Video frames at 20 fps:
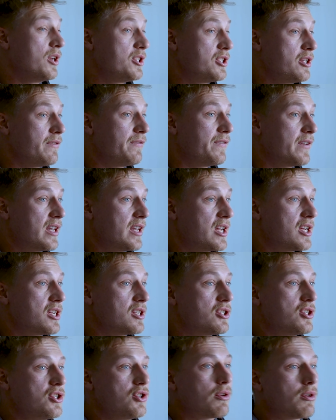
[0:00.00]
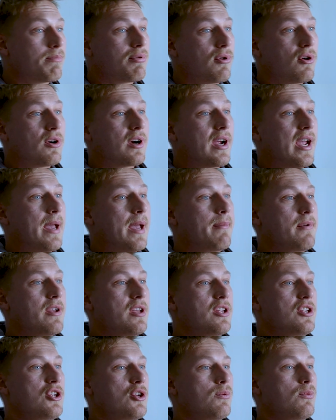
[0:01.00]
Once you finish your program
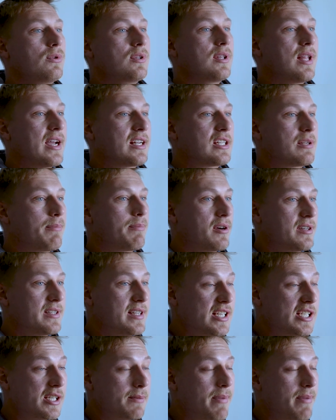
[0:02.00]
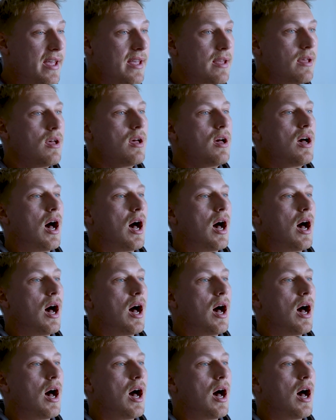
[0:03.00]
and you would like to participate,